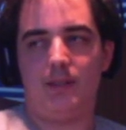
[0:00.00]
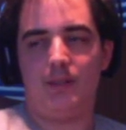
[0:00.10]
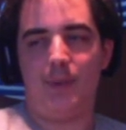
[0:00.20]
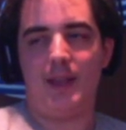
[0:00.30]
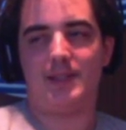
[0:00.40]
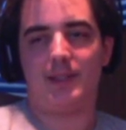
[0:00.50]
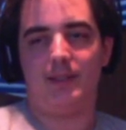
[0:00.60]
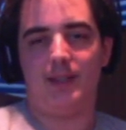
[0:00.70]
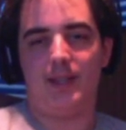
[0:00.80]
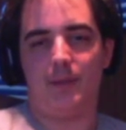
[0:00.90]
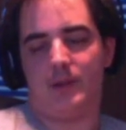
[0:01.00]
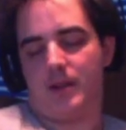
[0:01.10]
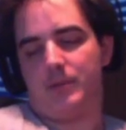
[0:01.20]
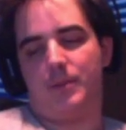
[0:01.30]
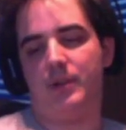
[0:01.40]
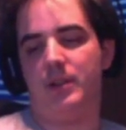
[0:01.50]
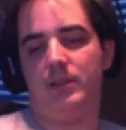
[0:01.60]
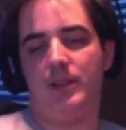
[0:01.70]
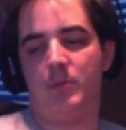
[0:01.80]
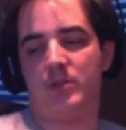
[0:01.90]
basically, I'm going to put it in
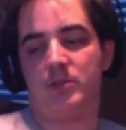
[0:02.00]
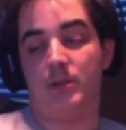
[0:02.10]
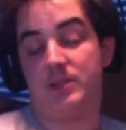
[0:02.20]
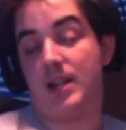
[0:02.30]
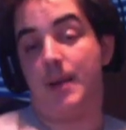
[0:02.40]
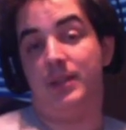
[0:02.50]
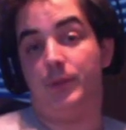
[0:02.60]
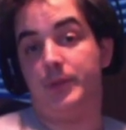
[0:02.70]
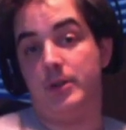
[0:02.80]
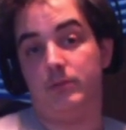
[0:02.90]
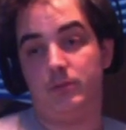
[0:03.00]
layman's terms, top dildo.